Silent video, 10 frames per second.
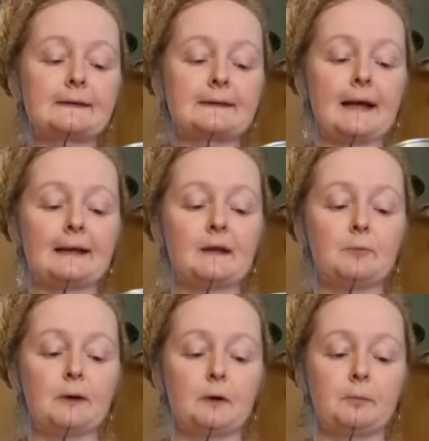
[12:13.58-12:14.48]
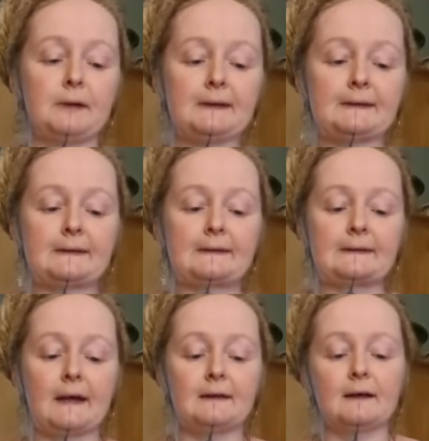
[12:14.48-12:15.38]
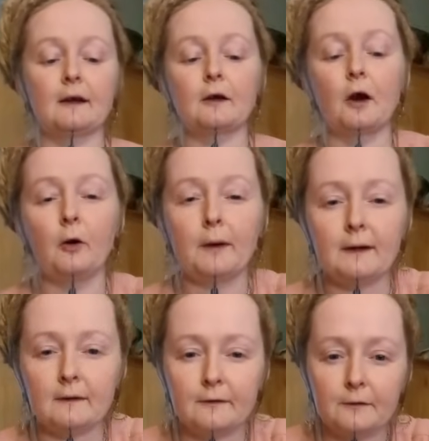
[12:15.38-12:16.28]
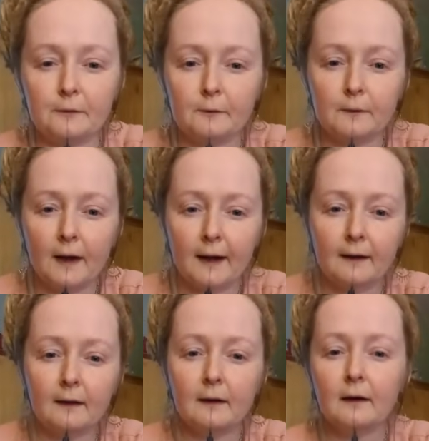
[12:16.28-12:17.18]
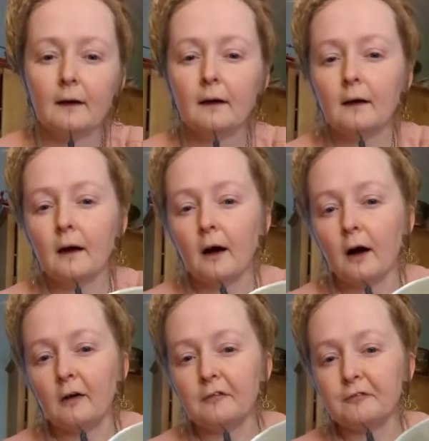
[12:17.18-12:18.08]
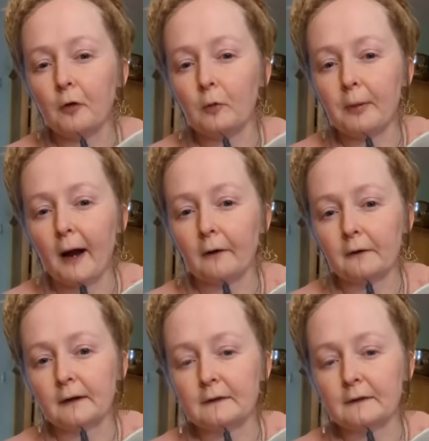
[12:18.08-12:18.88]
slightly bigger pieces that didn't go into like a full powder.